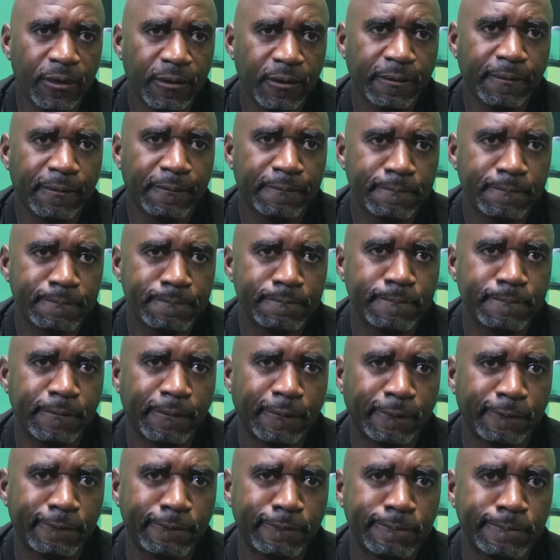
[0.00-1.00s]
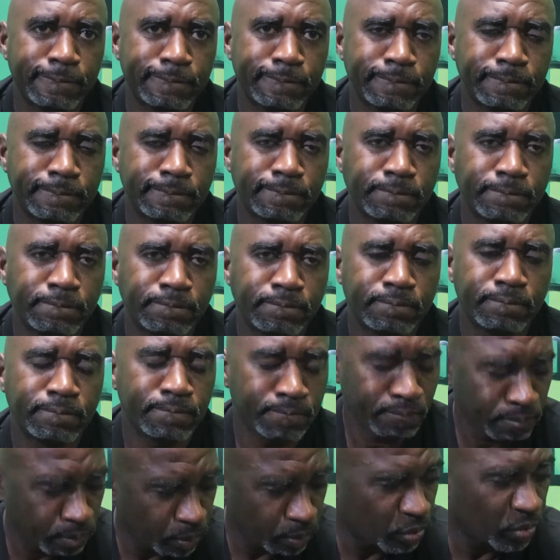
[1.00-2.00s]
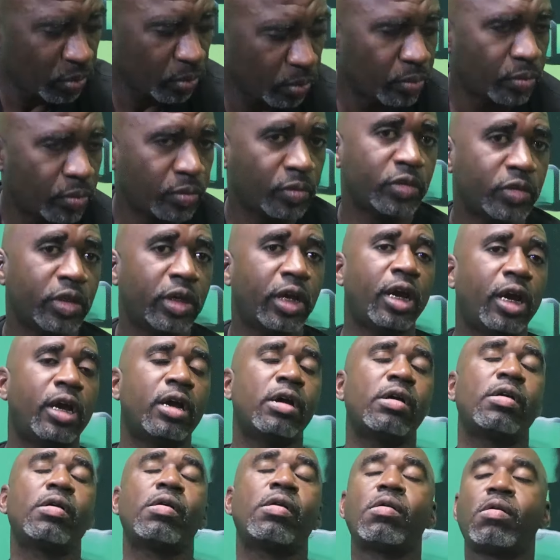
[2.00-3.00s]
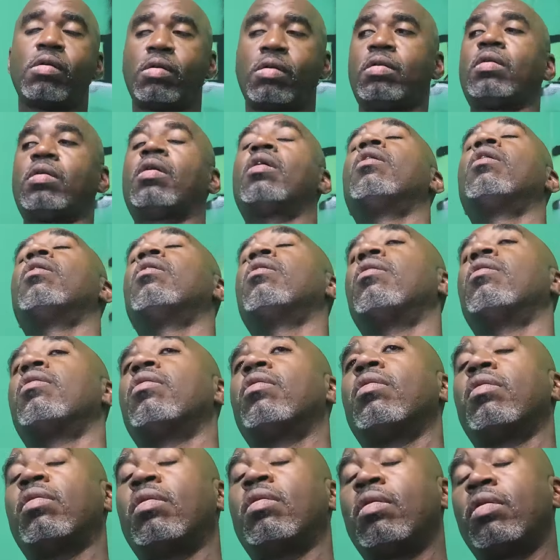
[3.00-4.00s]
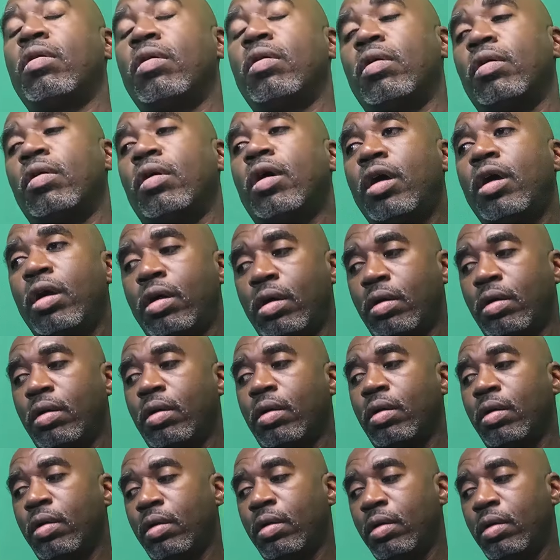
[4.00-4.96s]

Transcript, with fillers: huh. That's crazy. That's crazy. Yeah. That's real, man. Yeah.